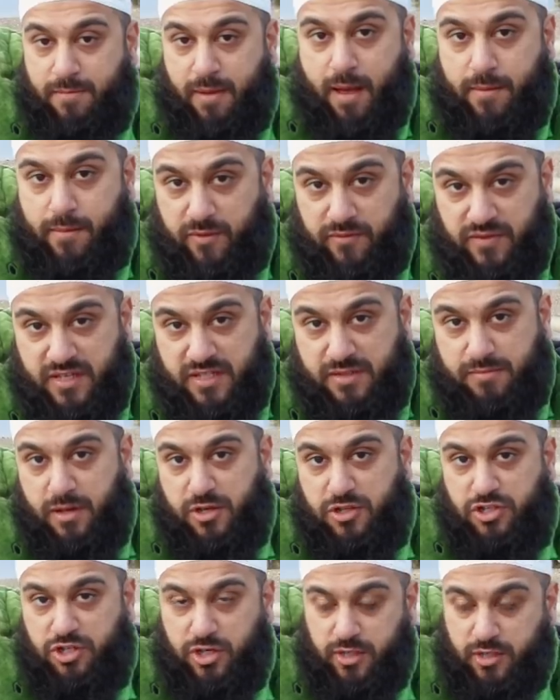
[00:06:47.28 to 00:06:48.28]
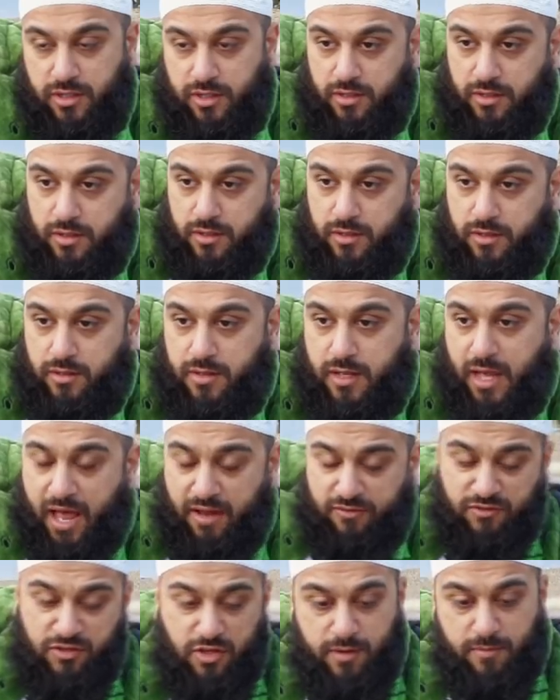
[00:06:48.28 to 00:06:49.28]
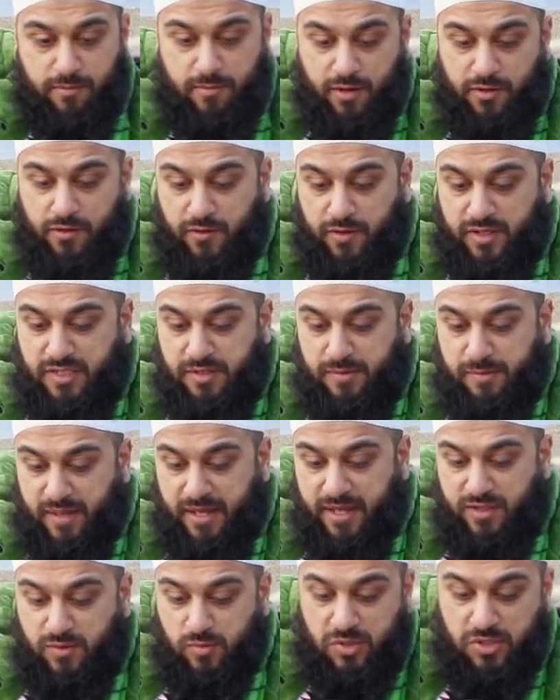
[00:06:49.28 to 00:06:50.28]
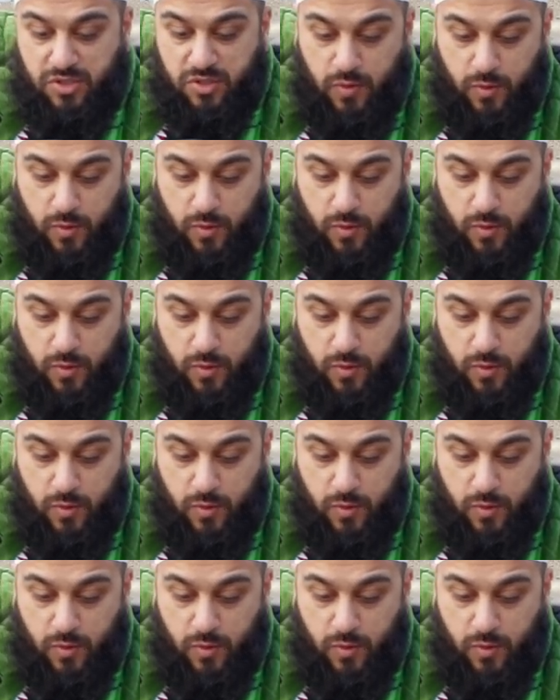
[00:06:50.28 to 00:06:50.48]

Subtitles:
imam of this masjid, after the mother explained what's